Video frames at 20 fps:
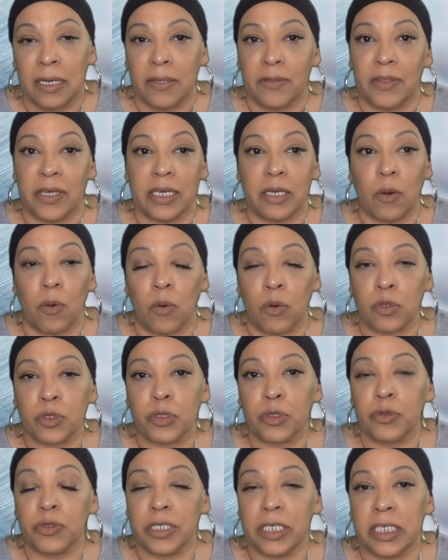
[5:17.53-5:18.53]
They
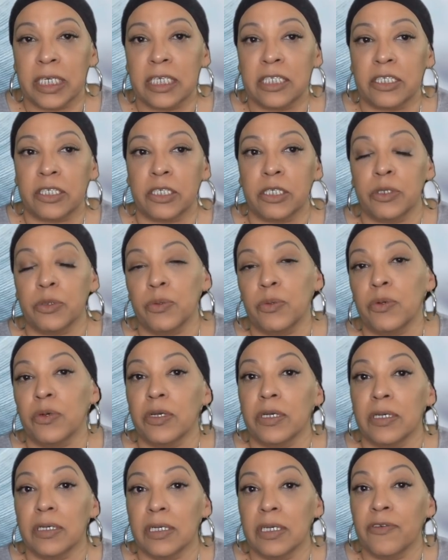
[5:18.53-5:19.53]
also need to
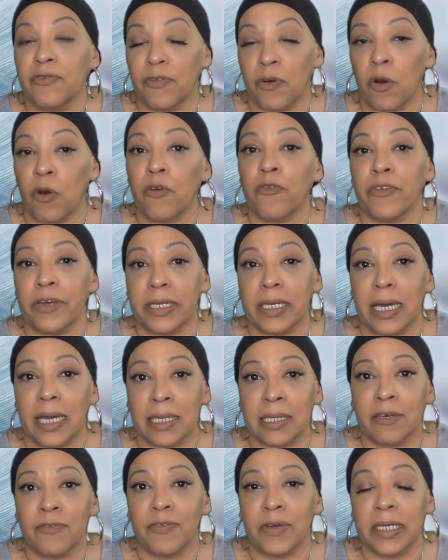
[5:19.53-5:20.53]
evolve and
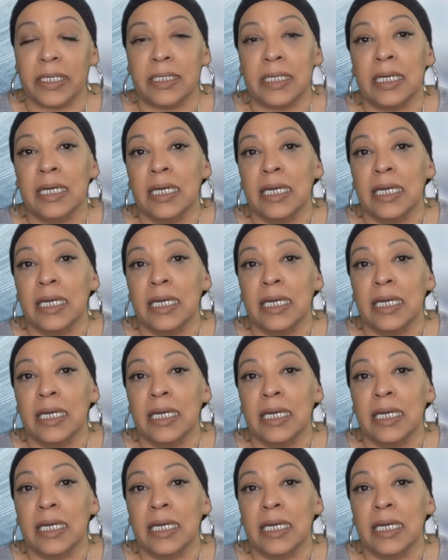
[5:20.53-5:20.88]
elevate.